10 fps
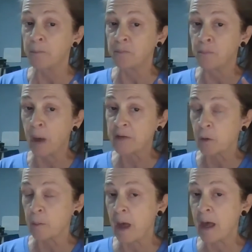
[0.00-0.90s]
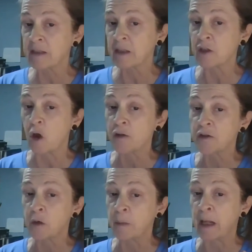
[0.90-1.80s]
muscle masses
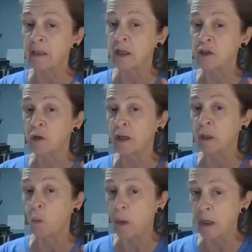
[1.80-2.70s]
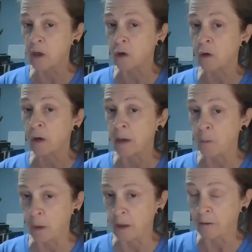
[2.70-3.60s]
also means that you're getting weaker
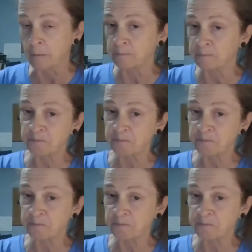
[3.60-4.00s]
and weaker.